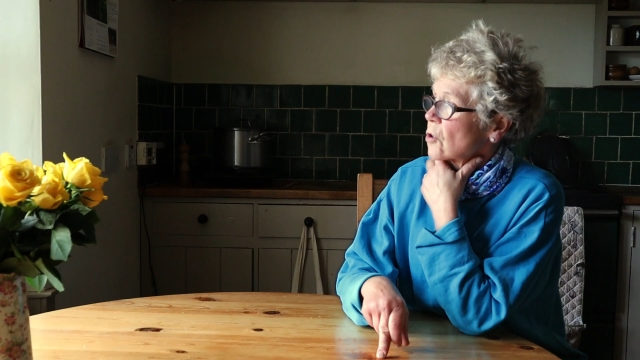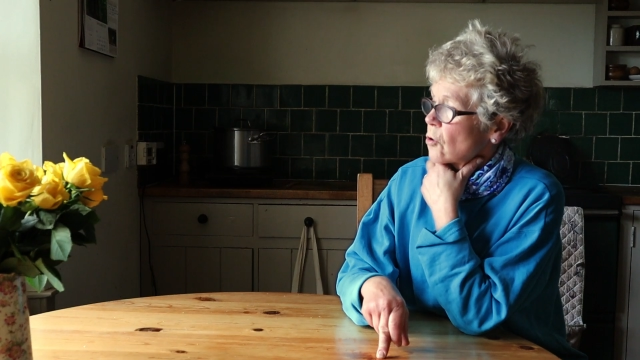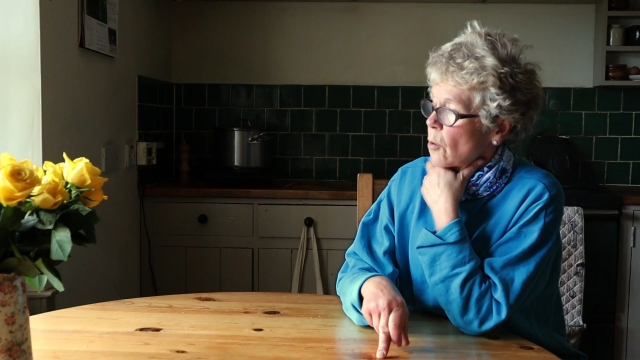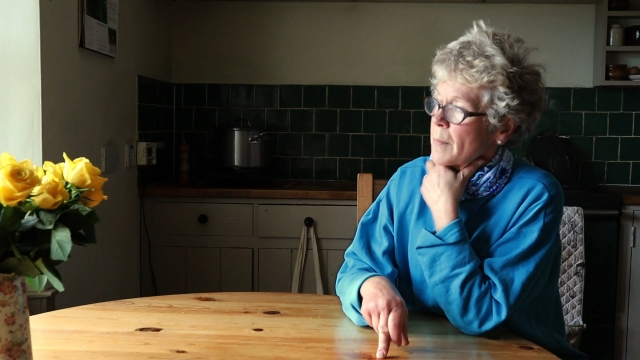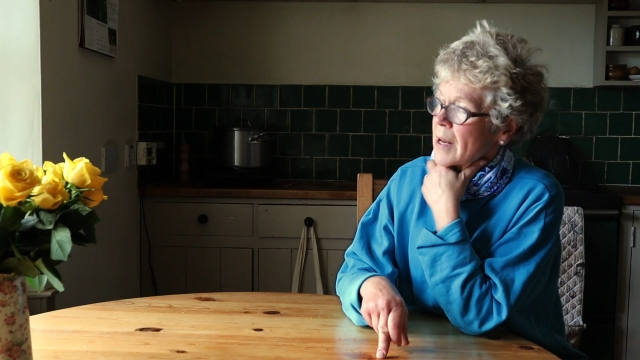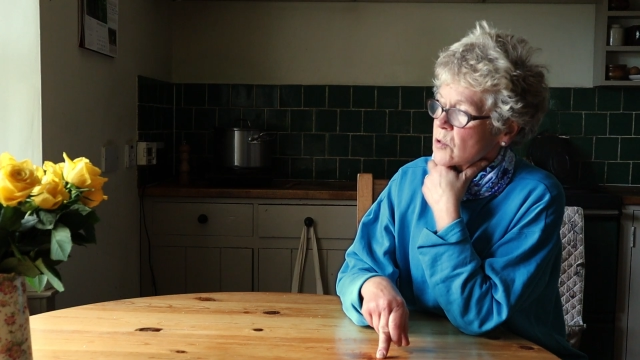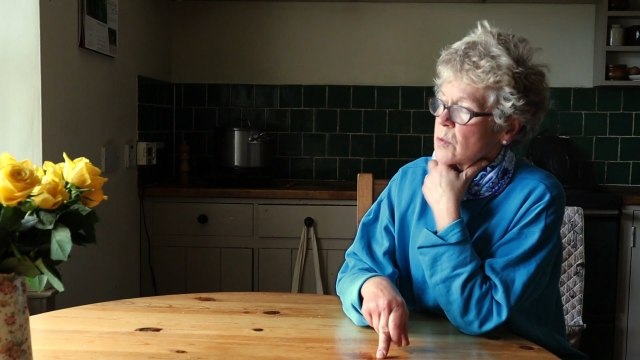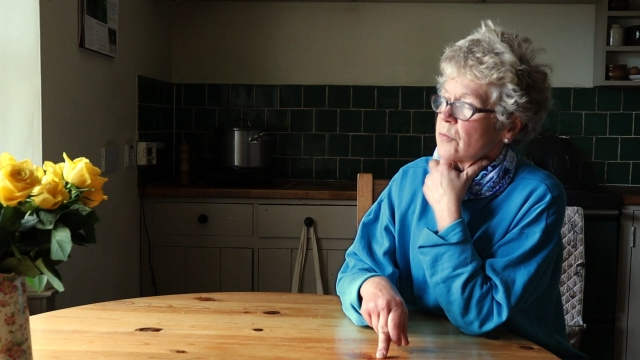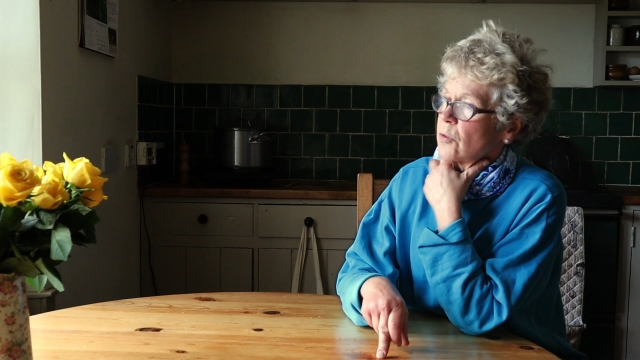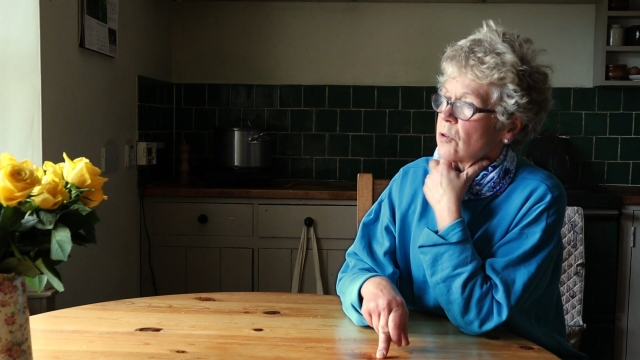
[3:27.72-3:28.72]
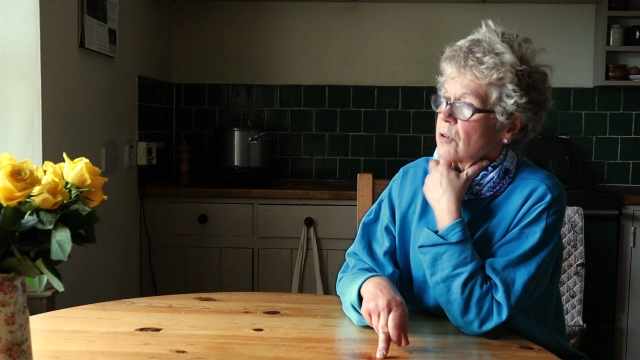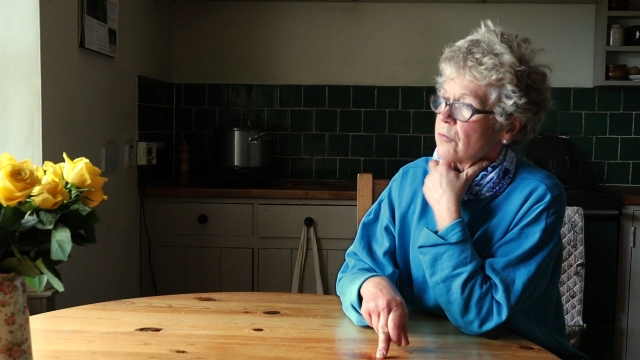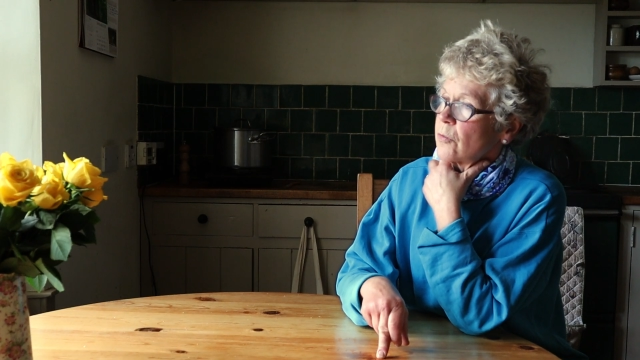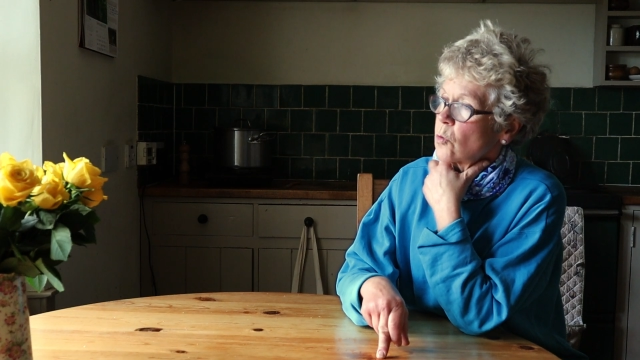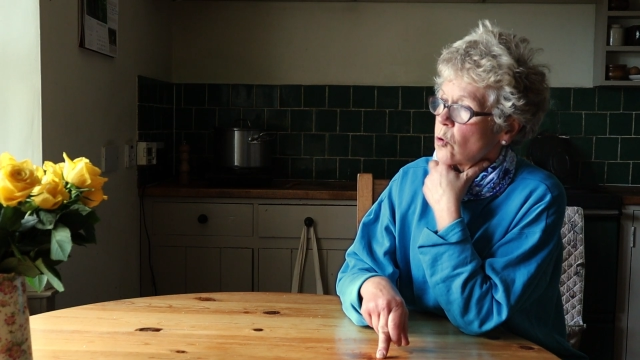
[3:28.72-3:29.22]
crop management for,
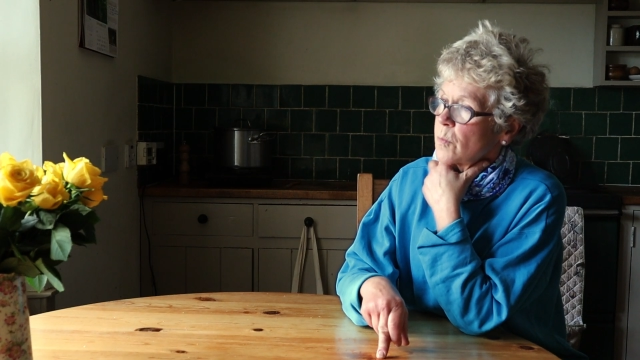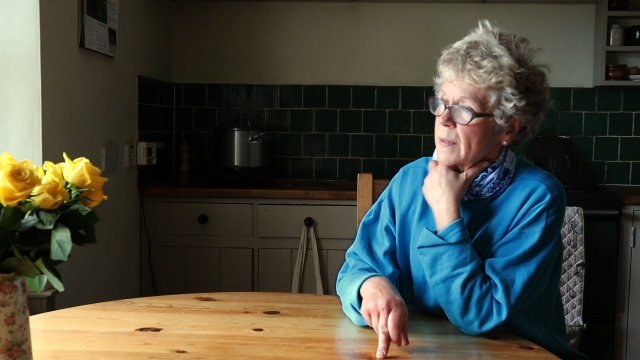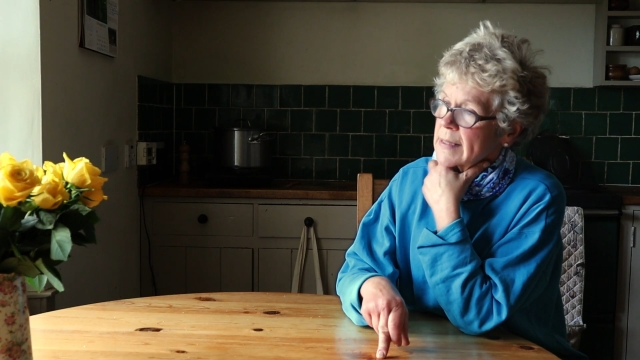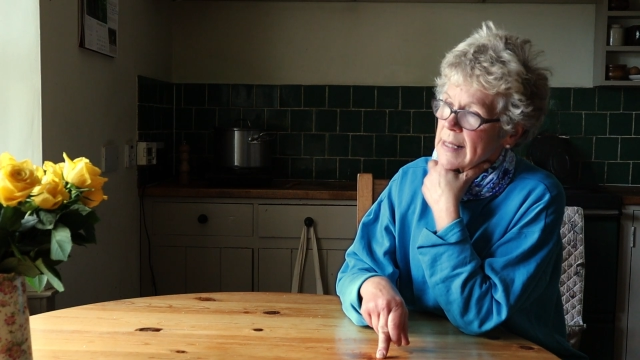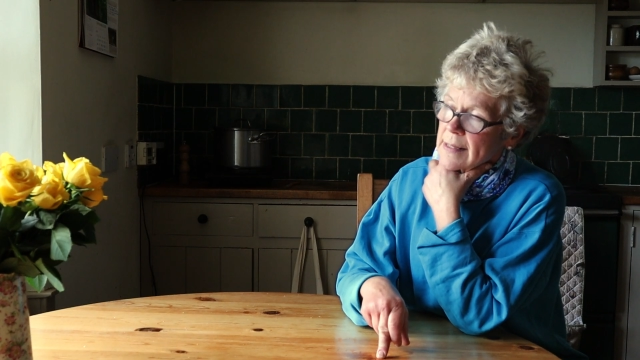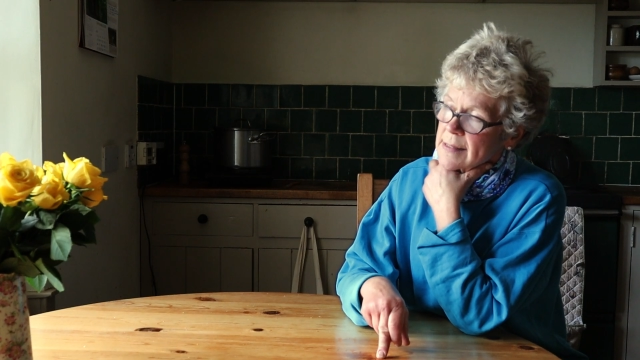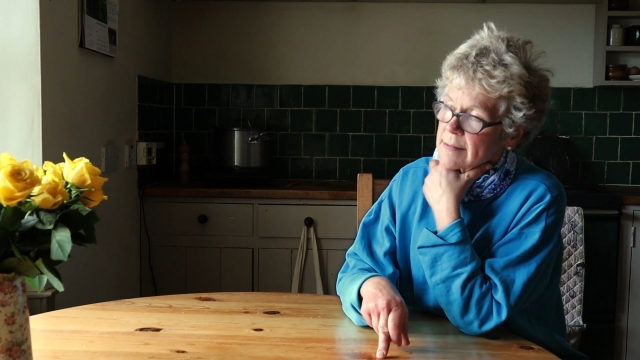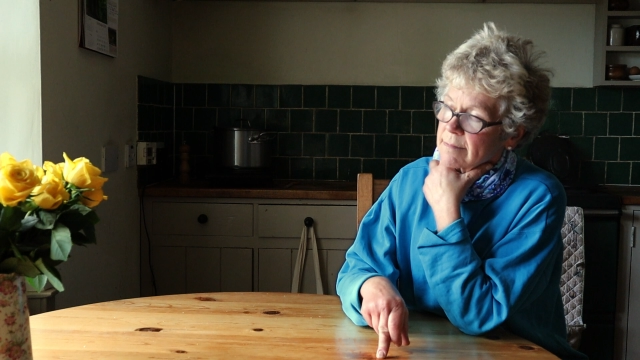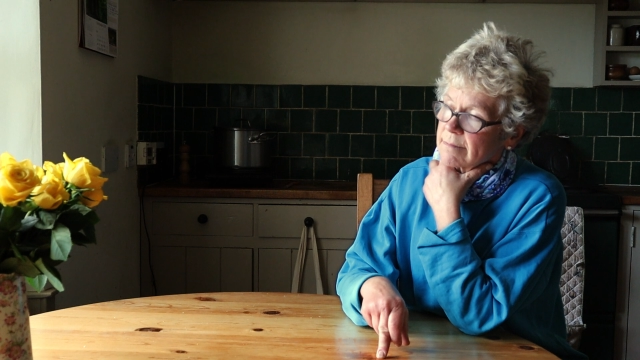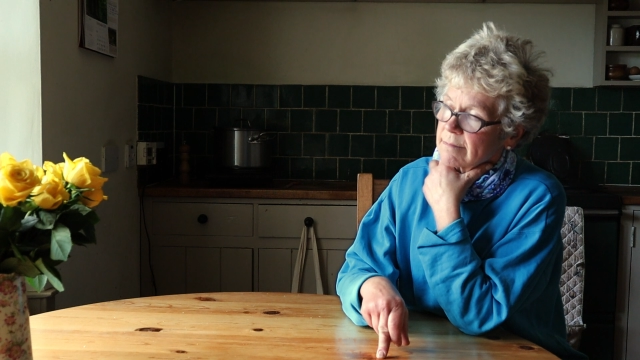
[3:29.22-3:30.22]
for corn buntings,